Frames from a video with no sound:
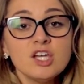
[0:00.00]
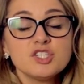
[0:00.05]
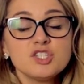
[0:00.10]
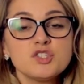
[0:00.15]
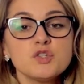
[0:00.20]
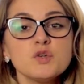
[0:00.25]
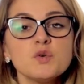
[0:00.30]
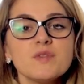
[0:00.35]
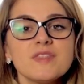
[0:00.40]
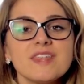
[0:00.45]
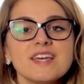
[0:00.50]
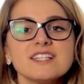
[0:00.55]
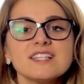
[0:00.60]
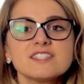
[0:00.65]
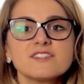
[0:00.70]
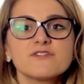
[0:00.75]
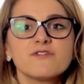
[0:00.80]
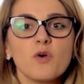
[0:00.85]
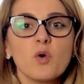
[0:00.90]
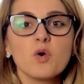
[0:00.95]
Do
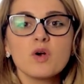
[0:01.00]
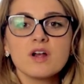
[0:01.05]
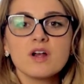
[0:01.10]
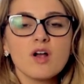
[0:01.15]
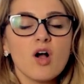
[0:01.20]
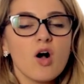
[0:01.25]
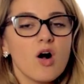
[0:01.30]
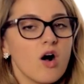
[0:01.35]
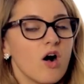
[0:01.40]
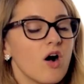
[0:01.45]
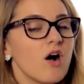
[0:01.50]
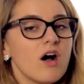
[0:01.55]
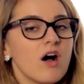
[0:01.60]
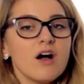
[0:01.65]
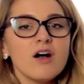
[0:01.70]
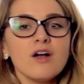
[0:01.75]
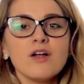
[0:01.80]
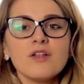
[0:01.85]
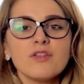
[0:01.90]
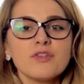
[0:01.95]
this for
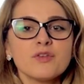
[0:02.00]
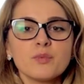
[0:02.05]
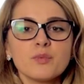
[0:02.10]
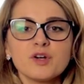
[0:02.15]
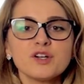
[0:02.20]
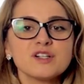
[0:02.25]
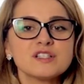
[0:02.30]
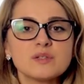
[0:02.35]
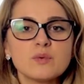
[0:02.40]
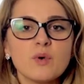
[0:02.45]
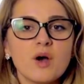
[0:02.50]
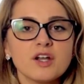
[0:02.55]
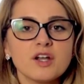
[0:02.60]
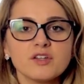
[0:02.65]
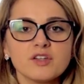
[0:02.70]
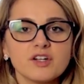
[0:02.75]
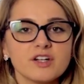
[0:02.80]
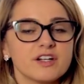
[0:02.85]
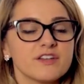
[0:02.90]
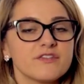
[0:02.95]
all the words you want to
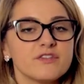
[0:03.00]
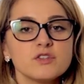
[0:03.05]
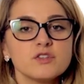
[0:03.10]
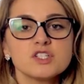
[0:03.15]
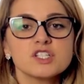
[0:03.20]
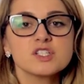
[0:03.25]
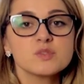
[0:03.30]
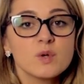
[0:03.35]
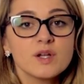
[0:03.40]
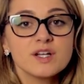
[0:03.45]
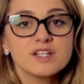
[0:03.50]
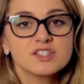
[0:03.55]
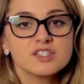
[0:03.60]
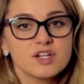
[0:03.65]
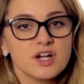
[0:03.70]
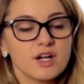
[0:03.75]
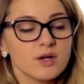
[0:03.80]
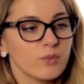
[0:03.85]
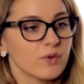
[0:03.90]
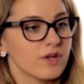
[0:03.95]
learn. If you just want to
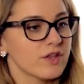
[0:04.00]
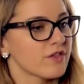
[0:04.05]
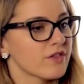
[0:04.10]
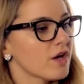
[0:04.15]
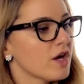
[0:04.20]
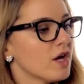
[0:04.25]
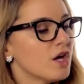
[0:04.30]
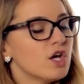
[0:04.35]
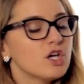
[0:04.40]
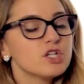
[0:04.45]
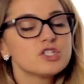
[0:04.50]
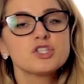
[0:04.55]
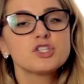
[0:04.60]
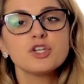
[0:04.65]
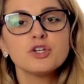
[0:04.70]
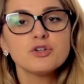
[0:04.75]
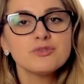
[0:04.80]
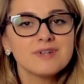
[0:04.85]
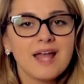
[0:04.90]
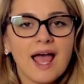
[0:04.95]
start with
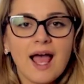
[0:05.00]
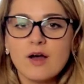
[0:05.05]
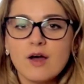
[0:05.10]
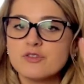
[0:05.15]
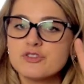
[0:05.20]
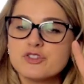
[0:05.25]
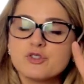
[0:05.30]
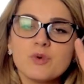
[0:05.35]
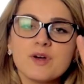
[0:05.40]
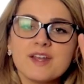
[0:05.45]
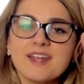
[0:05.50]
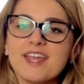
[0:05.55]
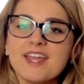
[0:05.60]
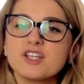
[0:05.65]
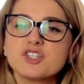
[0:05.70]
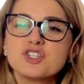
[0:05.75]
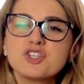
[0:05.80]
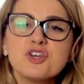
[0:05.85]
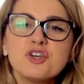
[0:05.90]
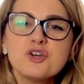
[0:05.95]
2 nouns, you want to
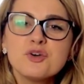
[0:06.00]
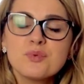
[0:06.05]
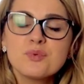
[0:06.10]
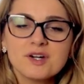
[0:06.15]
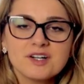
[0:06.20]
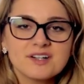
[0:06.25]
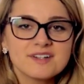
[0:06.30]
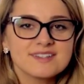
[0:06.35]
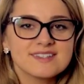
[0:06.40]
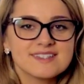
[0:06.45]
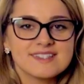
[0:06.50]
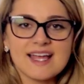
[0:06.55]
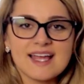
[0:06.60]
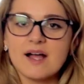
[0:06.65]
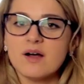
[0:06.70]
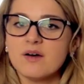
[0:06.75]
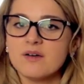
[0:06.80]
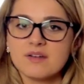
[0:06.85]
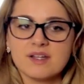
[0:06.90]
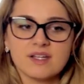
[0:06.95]
get 2 words
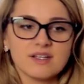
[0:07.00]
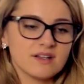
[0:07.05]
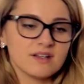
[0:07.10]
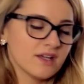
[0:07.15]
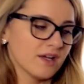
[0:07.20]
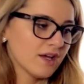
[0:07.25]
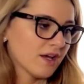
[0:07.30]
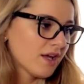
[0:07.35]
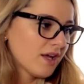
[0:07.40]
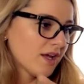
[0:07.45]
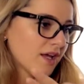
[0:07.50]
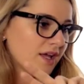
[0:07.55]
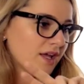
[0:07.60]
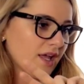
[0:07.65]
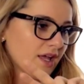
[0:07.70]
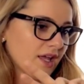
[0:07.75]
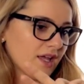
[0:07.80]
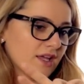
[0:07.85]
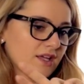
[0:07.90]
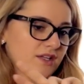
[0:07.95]
down
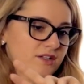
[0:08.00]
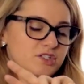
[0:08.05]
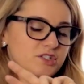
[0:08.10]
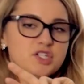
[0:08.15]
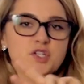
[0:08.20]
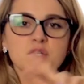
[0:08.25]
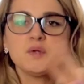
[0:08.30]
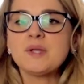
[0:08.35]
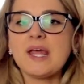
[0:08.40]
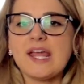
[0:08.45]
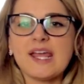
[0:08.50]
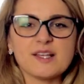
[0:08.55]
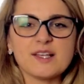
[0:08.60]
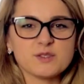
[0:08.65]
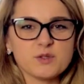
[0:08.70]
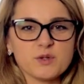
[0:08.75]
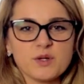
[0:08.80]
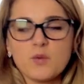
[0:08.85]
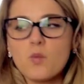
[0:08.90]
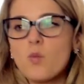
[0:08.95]
in 2
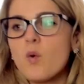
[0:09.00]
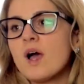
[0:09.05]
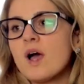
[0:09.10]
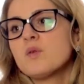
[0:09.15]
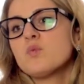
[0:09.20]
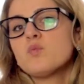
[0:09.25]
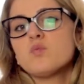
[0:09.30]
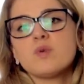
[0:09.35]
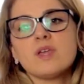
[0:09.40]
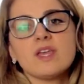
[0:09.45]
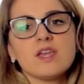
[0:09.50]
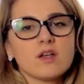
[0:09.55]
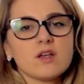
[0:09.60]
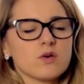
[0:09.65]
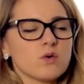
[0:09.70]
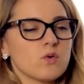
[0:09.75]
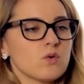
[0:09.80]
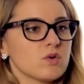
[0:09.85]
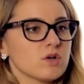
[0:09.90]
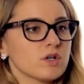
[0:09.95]
days or in 1 week
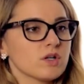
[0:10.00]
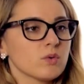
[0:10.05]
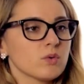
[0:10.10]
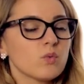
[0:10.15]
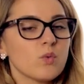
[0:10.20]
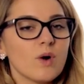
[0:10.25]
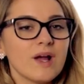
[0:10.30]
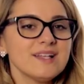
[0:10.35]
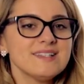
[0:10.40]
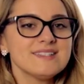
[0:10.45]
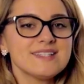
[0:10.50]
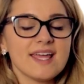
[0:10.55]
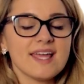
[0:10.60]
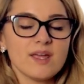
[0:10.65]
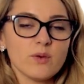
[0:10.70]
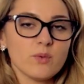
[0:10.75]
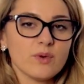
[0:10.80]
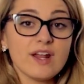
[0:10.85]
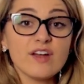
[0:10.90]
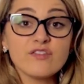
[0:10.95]
or 1
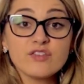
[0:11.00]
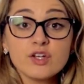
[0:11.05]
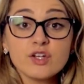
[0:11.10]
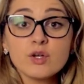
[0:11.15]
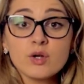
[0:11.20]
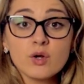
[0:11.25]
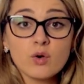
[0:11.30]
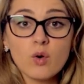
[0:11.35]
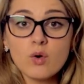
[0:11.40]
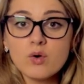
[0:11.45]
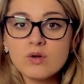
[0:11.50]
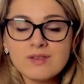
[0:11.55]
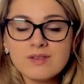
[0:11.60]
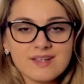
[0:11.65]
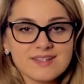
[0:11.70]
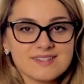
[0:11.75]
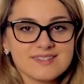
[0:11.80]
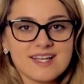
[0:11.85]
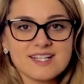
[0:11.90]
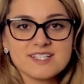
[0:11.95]
day, whatever your goal
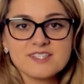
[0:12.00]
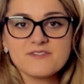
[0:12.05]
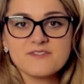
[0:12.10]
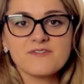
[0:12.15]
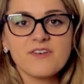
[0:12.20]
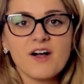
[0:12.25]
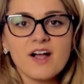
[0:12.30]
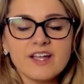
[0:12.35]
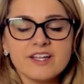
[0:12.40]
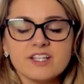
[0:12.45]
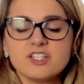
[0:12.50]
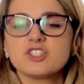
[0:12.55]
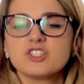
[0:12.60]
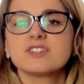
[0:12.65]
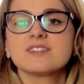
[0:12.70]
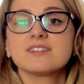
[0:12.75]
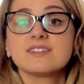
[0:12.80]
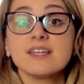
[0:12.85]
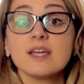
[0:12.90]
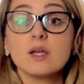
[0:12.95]
is, that's fine.
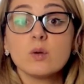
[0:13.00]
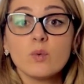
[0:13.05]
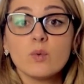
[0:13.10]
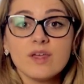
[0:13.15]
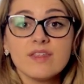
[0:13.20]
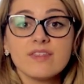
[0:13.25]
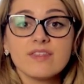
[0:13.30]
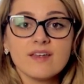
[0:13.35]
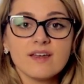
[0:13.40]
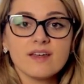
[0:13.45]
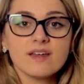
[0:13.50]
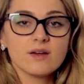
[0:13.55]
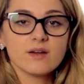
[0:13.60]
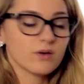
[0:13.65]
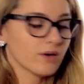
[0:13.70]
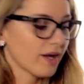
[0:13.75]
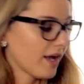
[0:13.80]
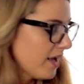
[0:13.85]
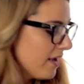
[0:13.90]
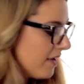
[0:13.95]
Just stick with it,
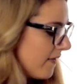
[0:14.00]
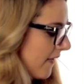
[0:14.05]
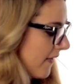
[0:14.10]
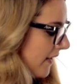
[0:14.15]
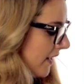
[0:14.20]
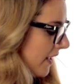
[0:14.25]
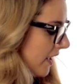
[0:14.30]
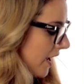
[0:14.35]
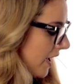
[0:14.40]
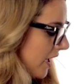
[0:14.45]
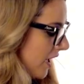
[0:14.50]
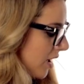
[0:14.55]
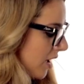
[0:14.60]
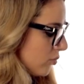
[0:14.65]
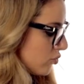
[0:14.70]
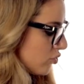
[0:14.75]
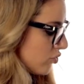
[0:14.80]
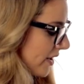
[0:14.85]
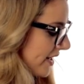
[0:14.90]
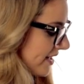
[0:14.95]
okay?
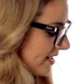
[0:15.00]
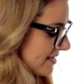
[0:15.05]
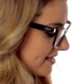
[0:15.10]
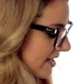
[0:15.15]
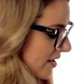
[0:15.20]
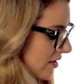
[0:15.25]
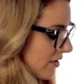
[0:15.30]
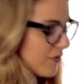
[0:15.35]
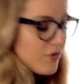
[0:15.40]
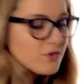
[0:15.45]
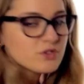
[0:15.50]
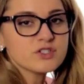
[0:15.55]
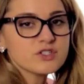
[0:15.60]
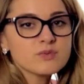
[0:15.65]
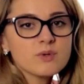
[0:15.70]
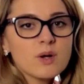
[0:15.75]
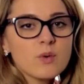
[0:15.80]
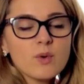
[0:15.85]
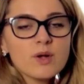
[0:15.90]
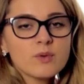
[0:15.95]
Write it down. If you just
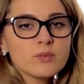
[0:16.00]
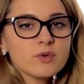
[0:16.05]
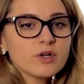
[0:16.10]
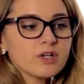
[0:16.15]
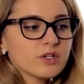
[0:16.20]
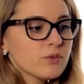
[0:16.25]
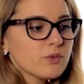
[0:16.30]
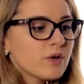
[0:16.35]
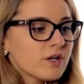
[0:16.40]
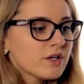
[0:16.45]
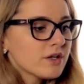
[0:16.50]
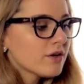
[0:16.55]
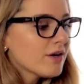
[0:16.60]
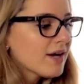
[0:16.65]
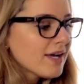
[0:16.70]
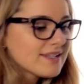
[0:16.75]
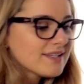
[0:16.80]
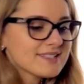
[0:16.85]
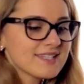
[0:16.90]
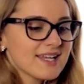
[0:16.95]
want 1 word, you want to know
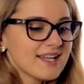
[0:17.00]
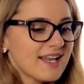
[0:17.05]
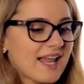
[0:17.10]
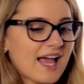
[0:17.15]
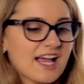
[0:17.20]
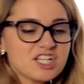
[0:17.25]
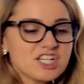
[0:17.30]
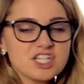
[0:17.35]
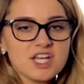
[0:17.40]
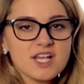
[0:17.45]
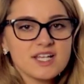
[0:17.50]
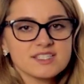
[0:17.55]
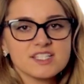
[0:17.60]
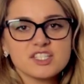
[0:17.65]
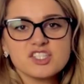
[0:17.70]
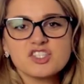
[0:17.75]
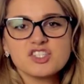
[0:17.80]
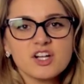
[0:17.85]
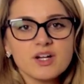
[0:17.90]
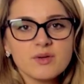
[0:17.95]
how to say lashes.
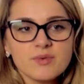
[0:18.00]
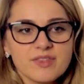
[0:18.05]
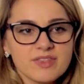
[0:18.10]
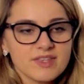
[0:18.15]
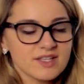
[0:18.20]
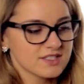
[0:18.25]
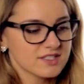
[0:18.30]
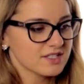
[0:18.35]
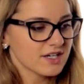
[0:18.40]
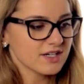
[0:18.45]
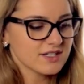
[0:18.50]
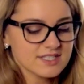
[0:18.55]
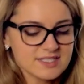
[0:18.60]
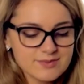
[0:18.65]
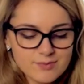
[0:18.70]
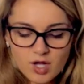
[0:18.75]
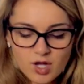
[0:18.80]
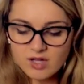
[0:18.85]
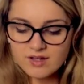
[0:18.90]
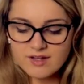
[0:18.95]
Let's start with this, start
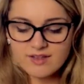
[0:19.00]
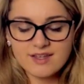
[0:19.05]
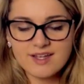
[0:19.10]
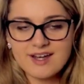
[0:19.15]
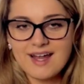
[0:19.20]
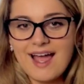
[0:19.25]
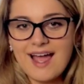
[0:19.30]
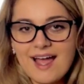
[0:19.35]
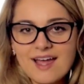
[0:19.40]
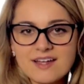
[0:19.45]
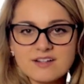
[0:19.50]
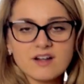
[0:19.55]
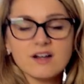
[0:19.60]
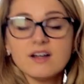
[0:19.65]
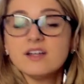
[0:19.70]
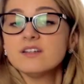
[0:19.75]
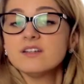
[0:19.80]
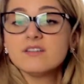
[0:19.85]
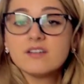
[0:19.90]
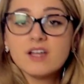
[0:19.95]
small, and then add
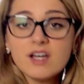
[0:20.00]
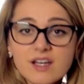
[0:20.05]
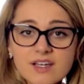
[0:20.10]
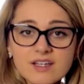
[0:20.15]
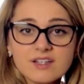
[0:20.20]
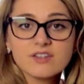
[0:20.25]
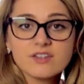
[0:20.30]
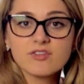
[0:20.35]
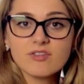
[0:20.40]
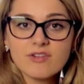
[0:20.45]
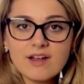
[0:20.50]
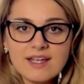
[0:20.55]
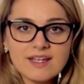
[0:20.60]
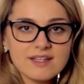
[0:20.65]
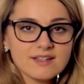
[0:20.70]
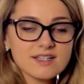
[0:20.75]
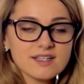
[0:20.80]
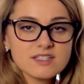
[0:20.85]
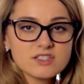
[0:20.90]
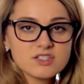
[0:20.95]
on. Good,
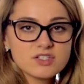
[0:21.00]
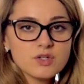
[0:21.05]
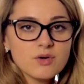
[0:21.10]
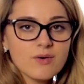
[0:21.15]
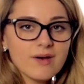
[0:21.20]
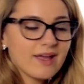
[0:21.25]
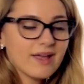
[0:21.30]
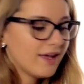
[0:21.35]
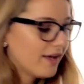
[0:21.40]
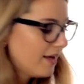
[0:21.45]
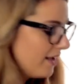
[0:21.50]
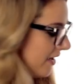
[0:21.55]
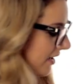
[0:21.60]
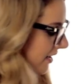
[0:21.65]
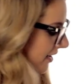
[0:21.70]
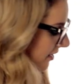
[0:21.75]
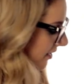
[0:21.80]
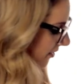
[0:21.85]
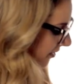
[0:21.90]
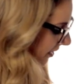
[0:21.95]
great, let's do it,
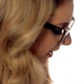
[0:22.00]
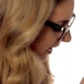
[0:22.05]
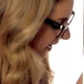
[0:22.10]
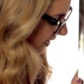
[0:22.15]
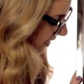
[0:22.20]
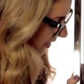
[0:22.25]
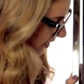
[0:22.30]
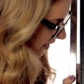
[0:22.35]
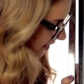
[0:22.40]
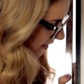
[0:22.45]
okay?